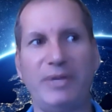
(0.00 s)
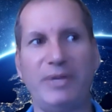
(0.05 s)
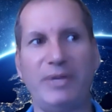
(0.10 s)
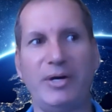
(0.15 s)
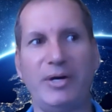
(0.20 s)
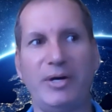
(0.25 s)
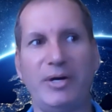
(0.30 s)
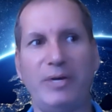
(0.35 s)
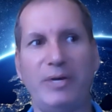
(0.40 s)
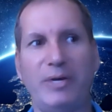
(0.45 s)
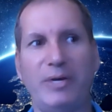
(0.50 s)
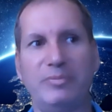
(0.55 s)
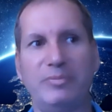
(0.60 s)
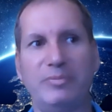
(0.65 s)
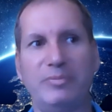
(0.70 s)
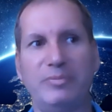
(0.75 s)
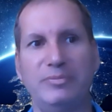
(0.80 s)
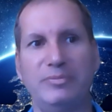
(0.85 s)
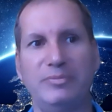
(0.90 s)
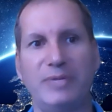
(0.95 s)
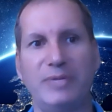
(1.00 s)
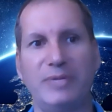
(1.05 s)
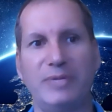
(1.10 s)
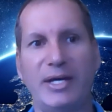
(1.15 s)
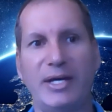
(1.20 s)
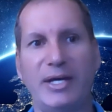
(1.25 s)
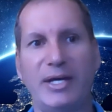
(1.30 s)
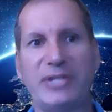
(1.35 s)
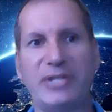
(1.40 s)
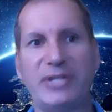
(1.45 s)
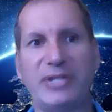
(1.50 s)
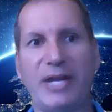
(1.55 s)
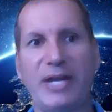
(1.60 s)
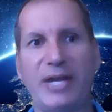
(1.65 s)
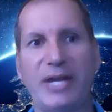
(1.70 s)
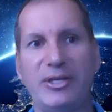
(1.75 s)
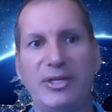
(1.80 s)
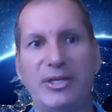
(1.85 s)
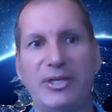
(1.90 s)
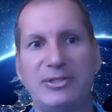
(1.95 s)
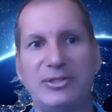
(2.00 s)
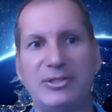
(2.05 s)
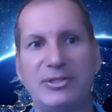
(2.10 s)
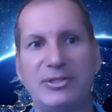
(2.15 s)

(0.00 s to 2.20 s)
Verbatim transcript: um, I guess the non-theist